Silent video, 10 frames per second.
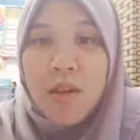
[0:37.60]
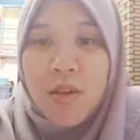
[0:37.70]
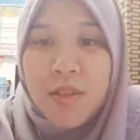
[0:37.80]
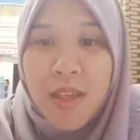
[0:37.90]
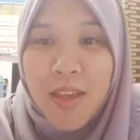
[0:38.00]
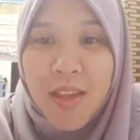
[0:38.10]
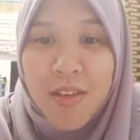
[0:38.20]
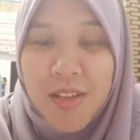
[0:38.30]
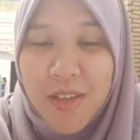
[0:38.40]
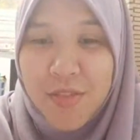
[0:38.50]
Okay,
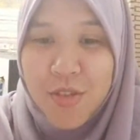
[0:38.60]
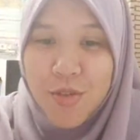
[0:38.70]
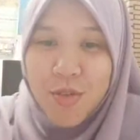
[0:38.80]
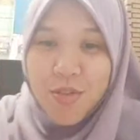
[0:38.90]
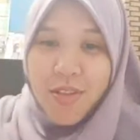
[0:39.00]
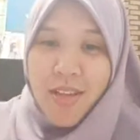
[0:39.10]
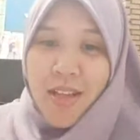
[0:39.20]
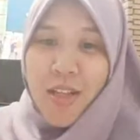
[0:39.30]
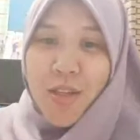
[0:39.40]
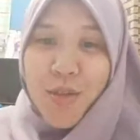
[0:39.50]
good afternoon.
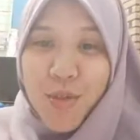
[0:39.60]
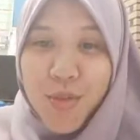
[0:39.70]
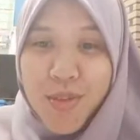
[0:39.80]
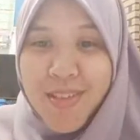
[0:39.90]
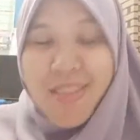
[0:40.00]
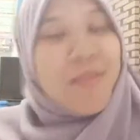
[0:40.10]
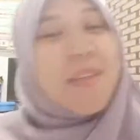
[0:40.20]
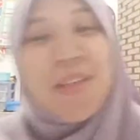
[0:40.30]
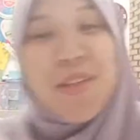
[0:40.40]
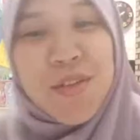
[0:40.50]
Hello.
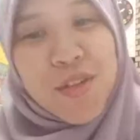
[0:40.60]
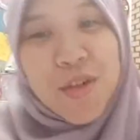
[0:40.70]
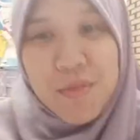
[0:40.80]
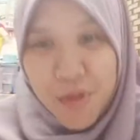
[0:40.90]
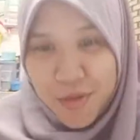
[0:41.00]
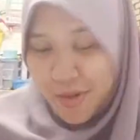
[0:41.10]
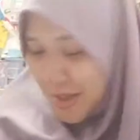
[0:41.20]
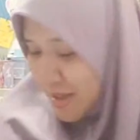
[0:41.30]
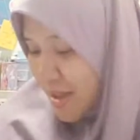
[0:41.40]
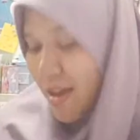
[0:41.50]
Assalamualaikum. All
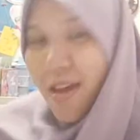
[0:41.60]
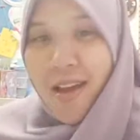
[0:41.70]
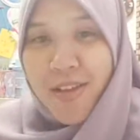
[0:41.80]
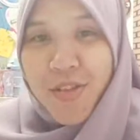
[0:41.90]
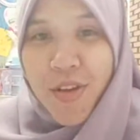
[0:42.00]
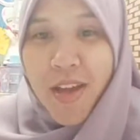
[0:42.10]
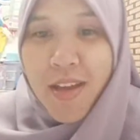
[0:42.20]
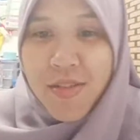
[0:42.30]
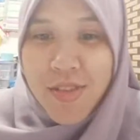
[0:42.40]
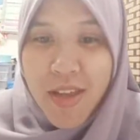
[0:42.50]
right. So,
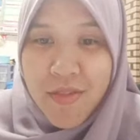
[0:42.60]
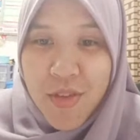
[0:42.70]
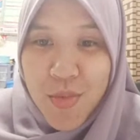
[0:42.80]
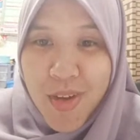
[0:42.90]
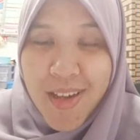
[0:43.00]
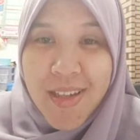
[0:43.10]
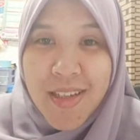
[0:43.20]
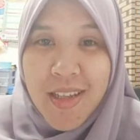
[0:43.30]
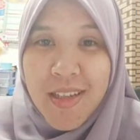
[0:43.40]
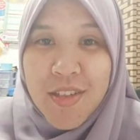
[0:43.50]
how's
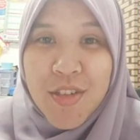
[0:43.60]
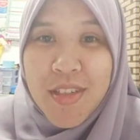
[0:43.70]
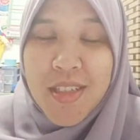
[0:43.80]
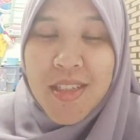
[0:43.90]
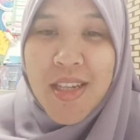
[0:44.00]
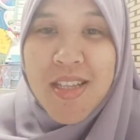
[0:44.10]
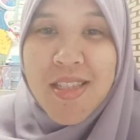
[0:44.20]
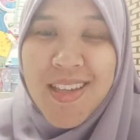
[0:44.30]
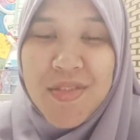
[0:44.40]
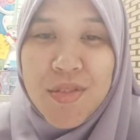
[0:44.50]
everyone? A good, nice
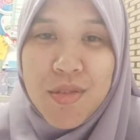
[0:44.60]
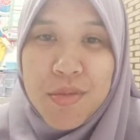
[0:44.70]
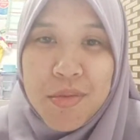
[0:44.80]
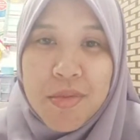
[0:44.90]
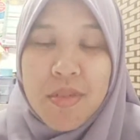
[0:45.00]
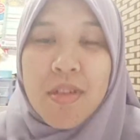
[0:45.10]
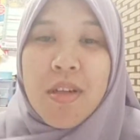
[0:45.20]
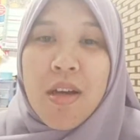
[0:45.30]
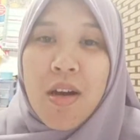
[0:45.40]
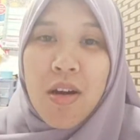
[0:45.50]
afternoon
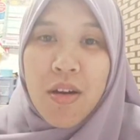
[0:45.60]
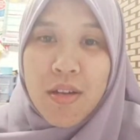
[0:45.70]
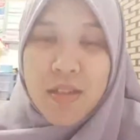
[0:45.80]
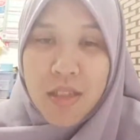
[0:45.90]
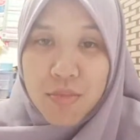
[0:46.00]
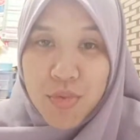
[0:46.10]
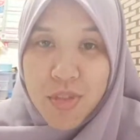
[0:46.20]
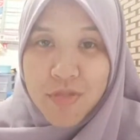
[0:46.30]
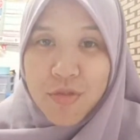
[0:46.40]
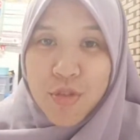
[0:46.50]
on a
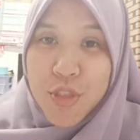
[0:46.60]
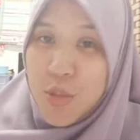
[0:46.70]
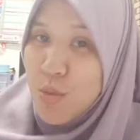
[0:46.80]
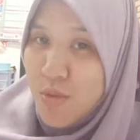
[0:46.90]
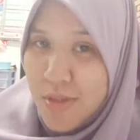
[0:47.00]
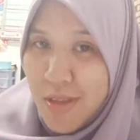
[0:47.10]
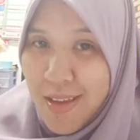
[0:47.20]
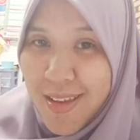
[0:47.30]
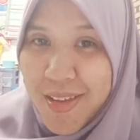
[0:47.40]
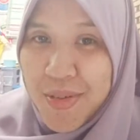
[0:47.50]
beautiful
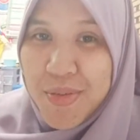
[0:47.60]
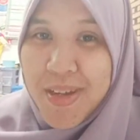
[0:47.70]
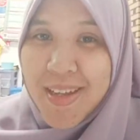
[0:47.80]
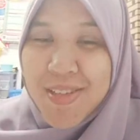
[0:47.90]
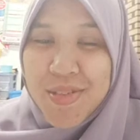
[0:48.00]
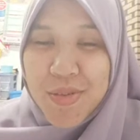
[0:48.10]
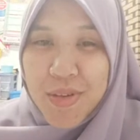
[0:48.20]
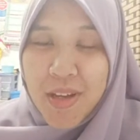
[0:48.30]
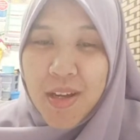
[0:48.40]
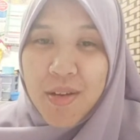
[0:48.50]
Tuesday. All right. So,
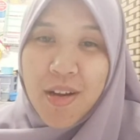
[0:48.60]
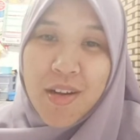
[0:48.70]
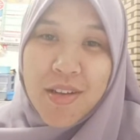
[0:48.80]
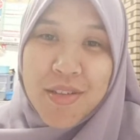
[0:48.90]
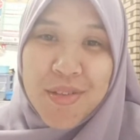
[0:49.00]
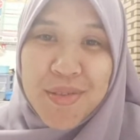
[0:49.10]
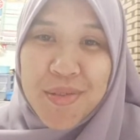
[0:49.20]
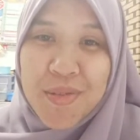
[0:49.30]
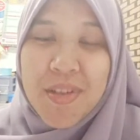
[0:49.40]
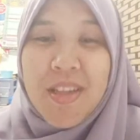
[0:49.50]
how are
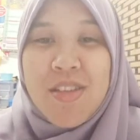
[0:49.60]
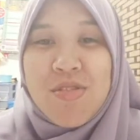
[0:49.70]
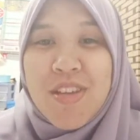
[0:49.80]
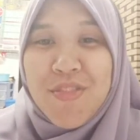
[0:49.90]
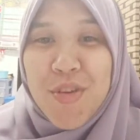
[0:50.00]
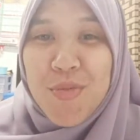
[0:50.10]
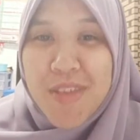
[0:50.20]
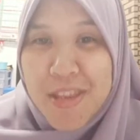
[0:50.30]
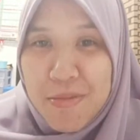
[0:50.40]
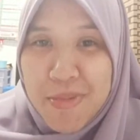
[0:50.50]
you? So, if you're
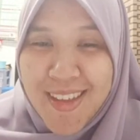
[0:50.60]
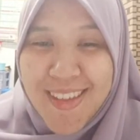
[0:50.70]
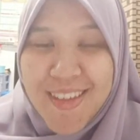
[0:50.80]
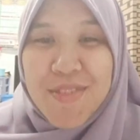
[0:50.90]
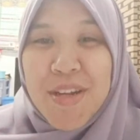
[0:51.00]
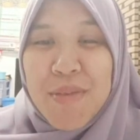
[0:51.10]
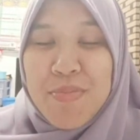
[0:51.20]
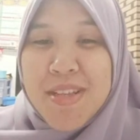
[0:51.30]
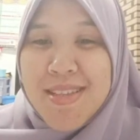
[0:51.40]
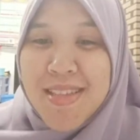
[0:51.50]
with me, all right,
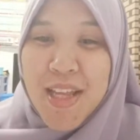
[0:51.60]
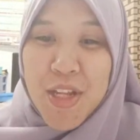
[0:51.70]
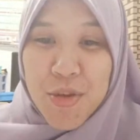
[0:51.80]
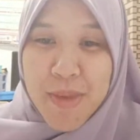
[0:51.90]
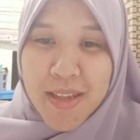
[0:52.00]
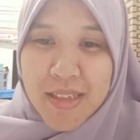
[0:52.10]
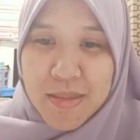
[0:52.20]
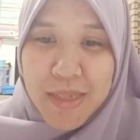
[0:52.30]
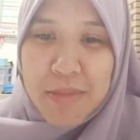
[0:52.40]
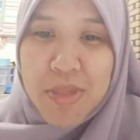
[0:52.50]
please say hello,
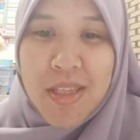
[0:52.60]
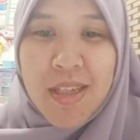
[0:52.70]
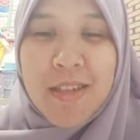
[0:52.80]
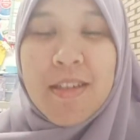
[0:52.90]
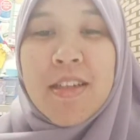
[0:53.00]
madam. I'm here.